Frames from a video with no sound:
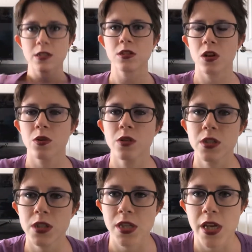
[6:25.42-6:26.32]
it's Star
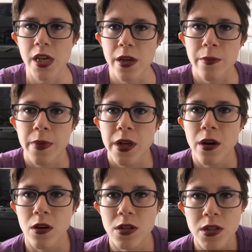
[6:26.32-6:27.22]
Wars Day, but
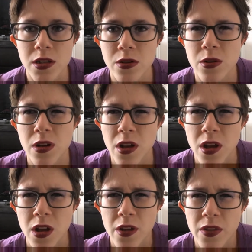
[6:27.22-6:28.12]
also
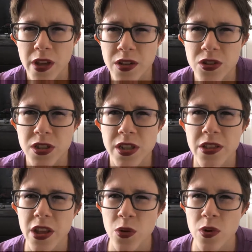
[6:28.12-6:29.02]
the interesting
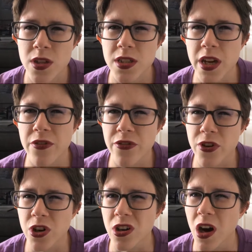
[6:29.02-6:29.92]
thing was I
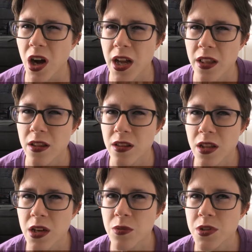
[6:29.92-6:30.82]
forgot
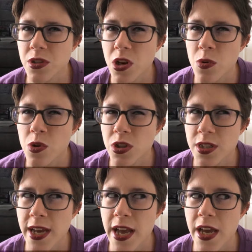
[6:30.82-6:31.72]
that it was Star Wars
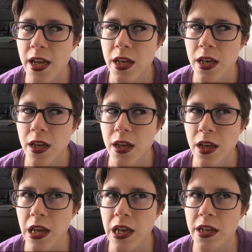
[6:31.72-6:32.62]
Day
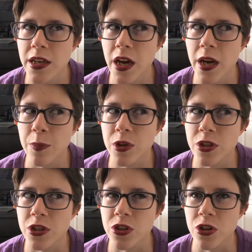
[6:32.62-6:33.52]
and I put
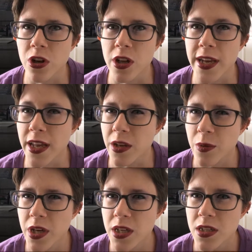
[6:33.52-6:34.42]
the shirt on
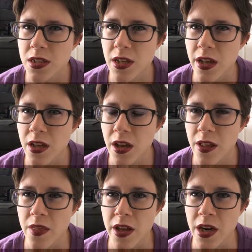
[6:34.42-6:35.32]
anyways,
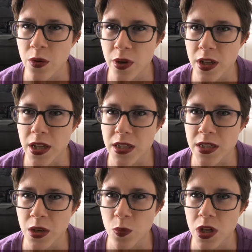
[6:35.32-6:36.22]
and then I
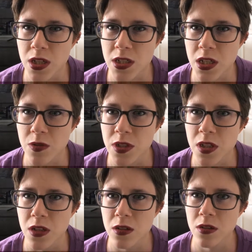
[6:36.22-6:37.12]
realized that it was, and I was
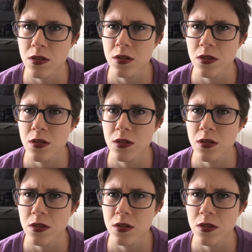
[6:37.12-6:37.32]
like,